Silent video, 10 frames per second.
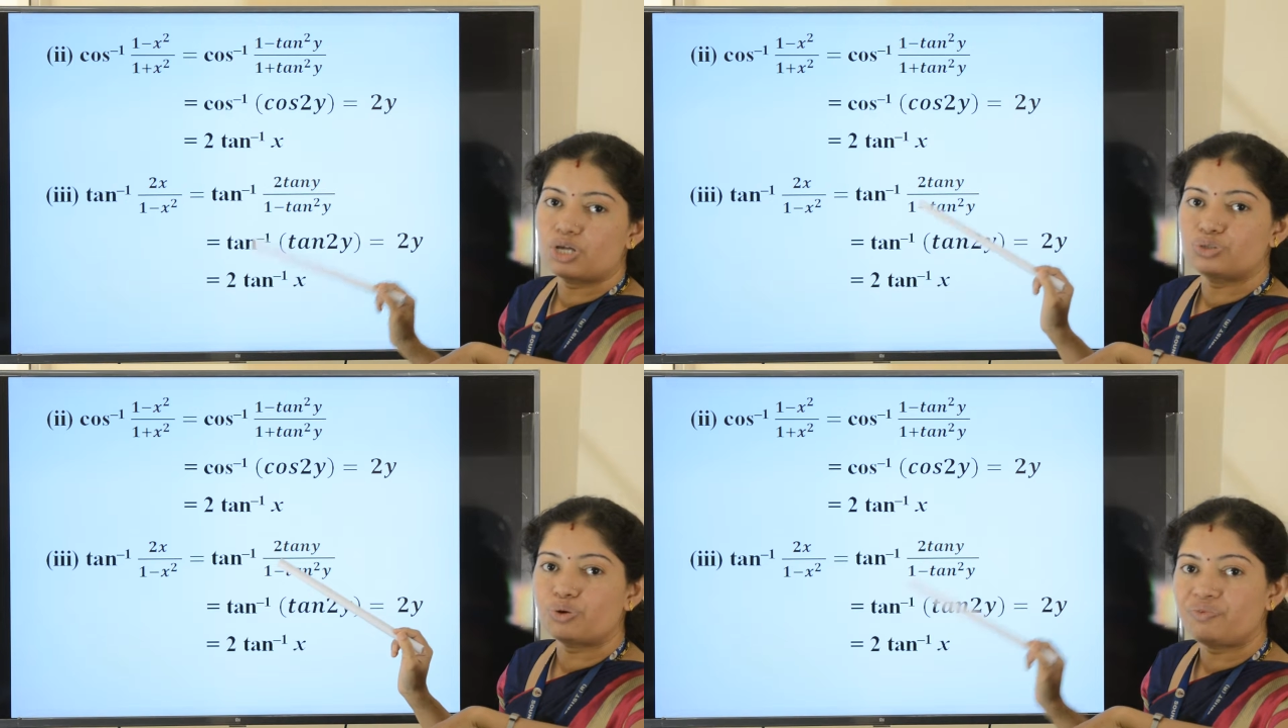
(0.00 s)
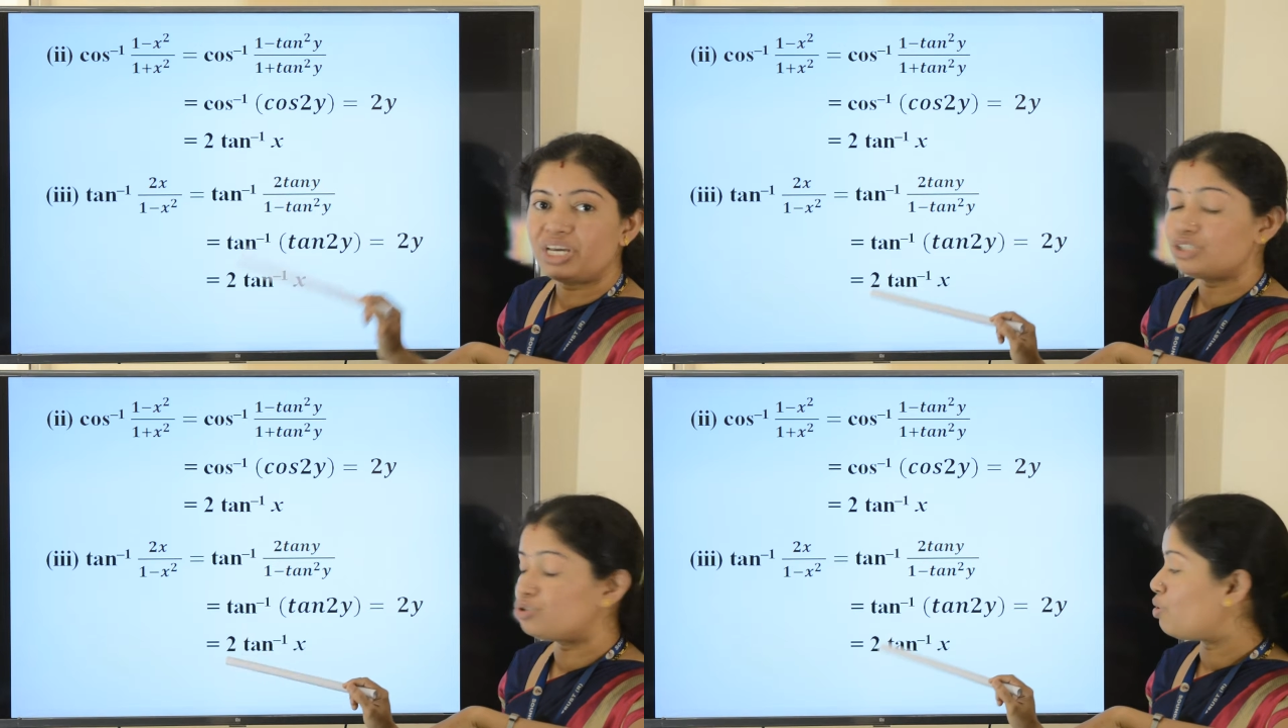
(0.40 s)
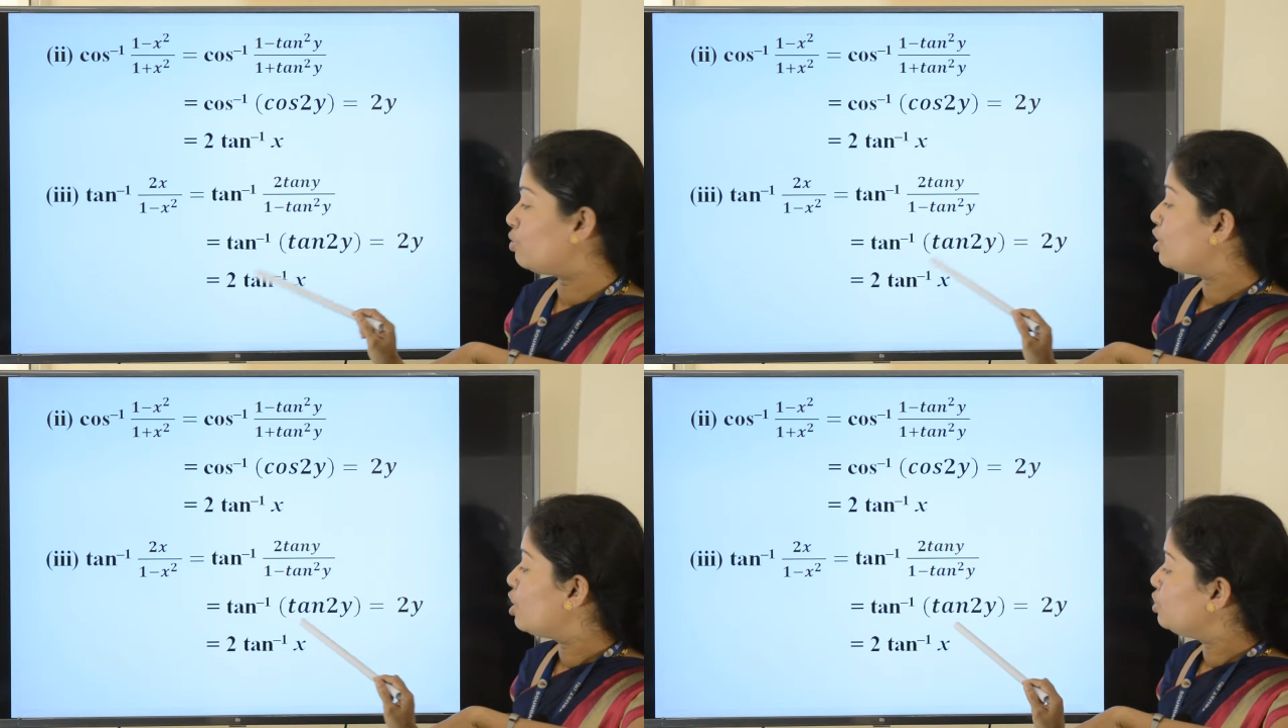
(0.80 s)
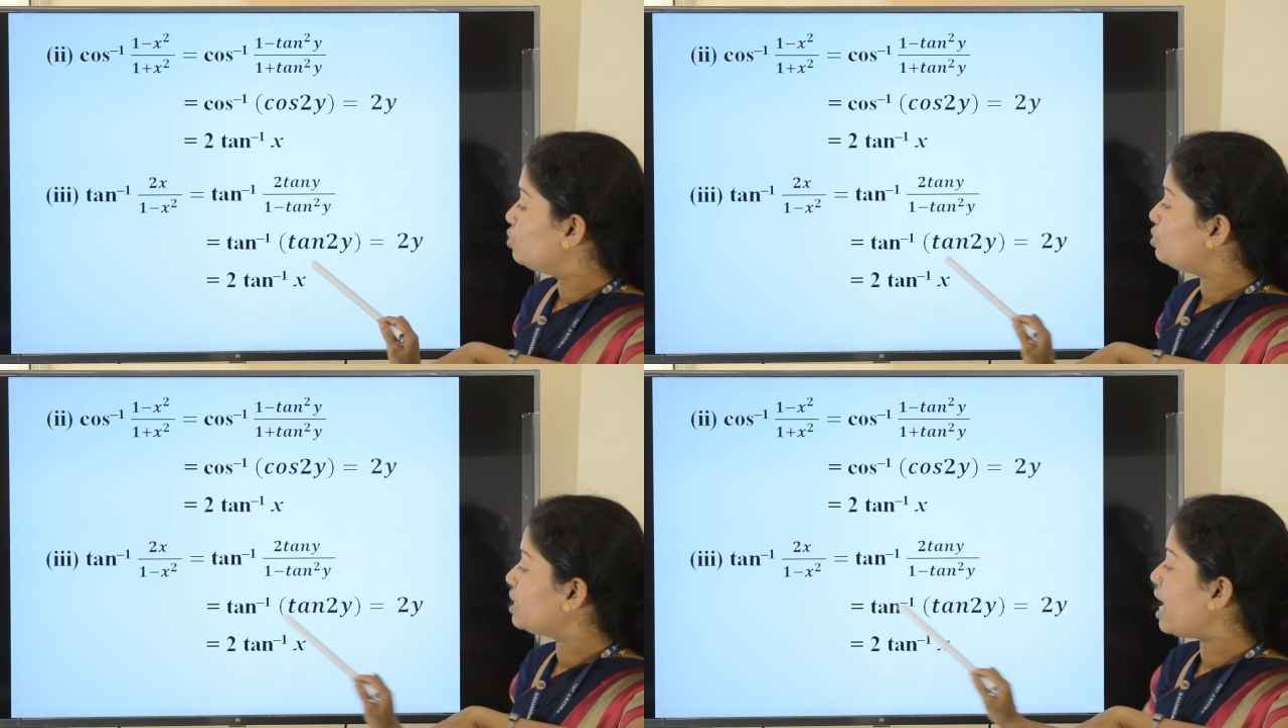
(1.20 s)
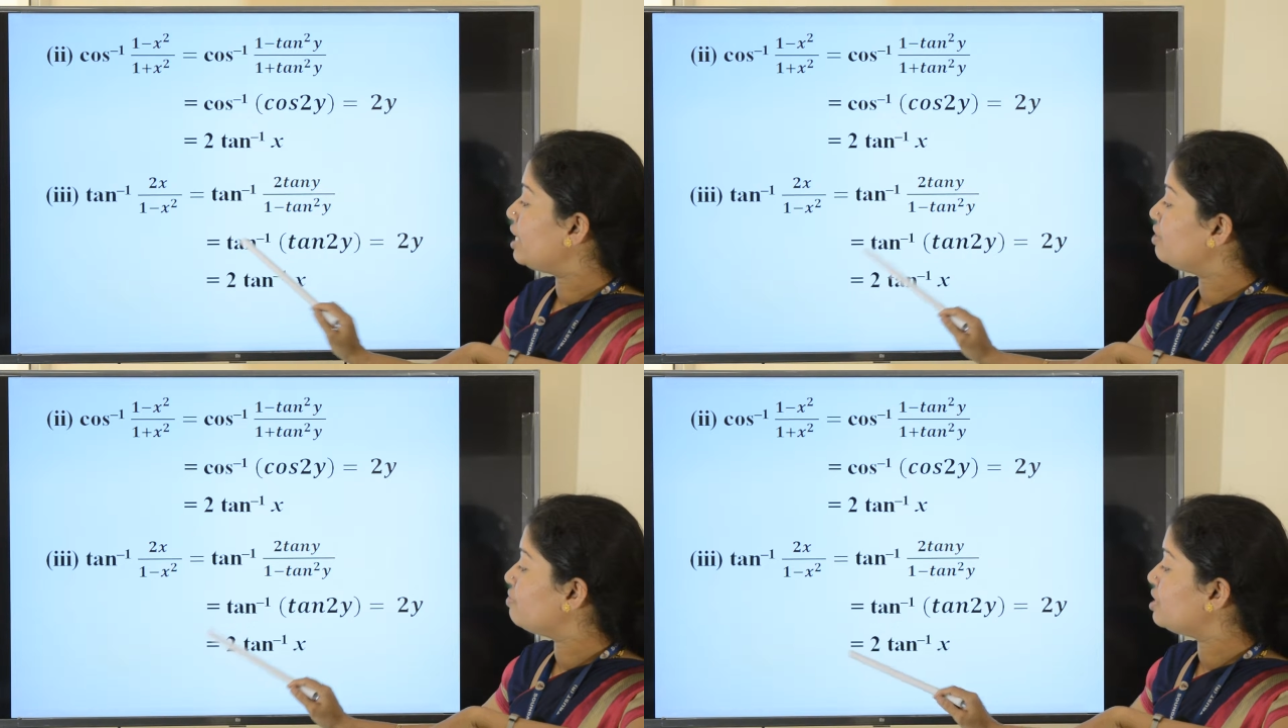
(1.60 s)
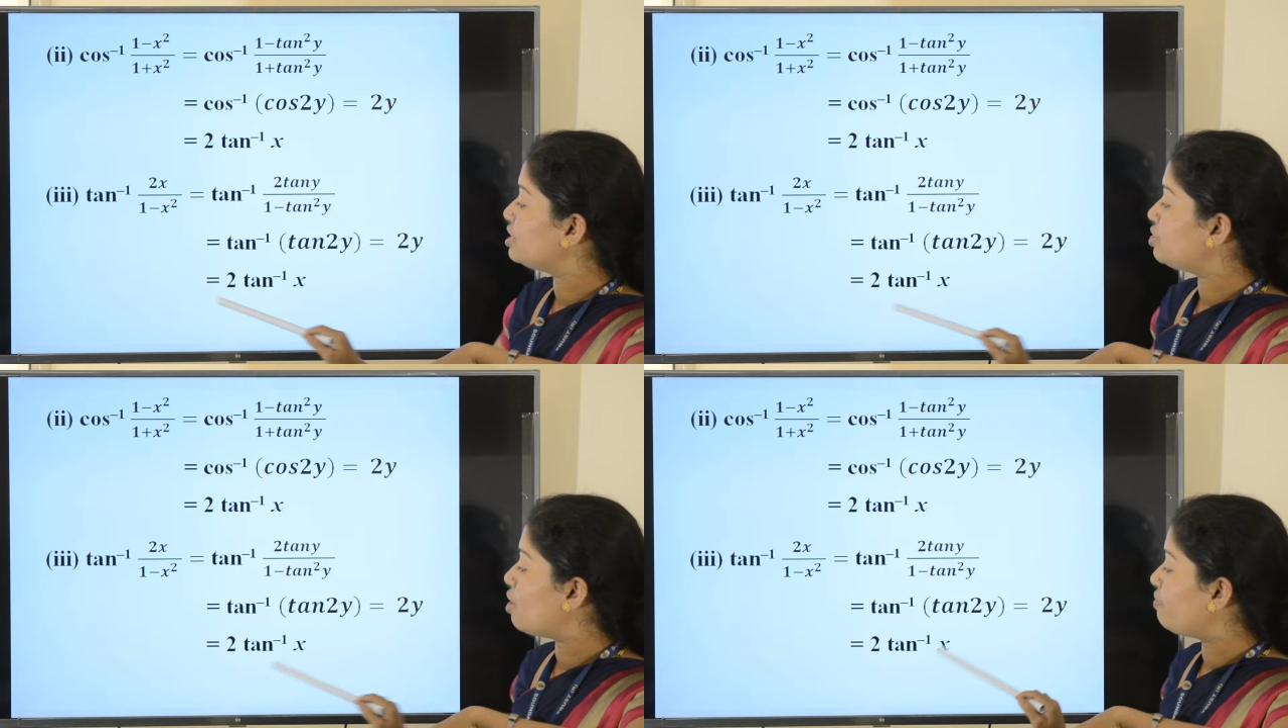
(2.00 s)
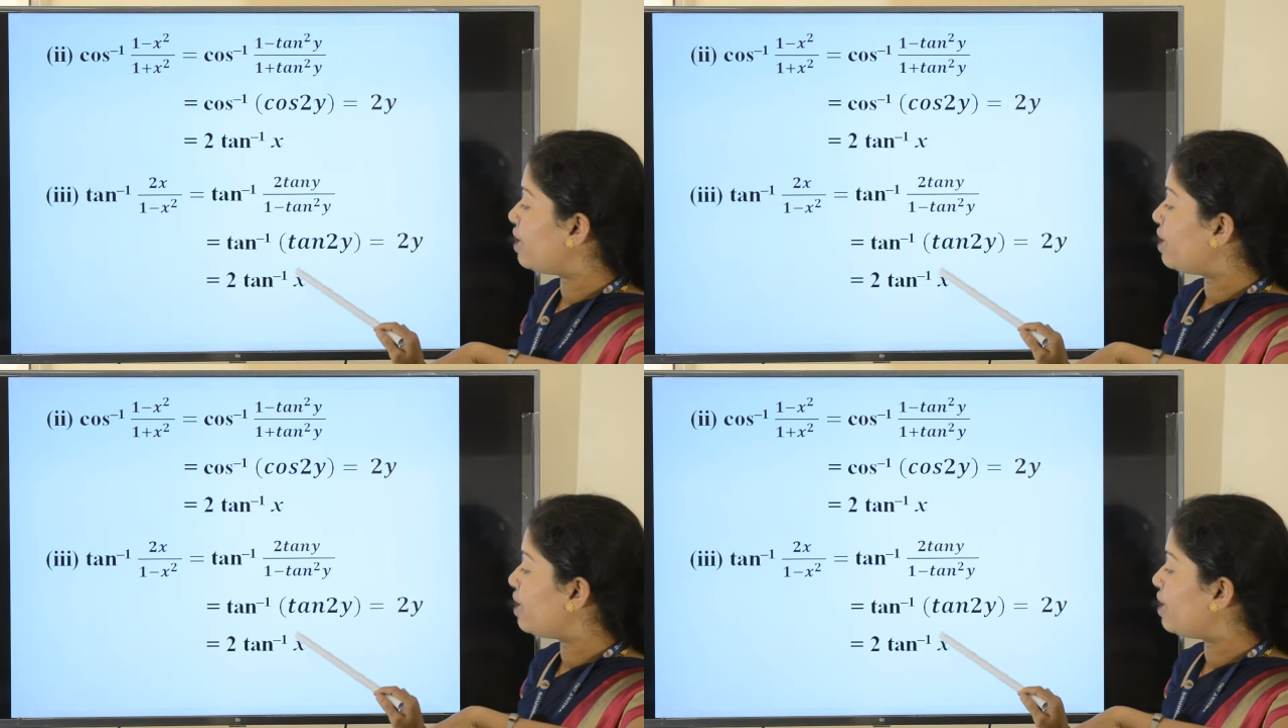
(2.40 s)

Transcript: So we showed 2 tan inverse of